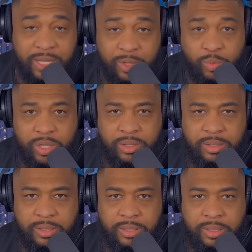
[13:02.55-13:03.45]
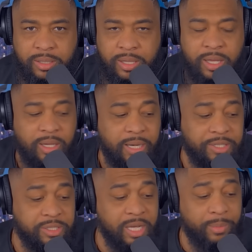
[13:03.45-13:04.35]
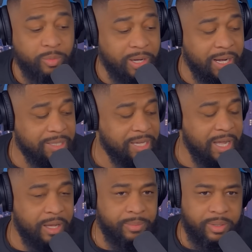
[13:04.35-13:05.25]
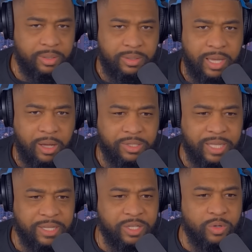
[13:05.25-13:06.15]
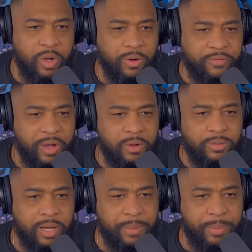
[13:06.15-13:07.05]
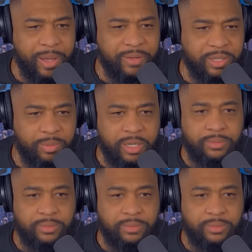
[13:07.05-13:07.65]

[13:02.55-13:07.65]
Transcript: on it, it will. Ladies and gentlemen, running out of time. Y'all stay tuned. Hold the phone. I'll be back after the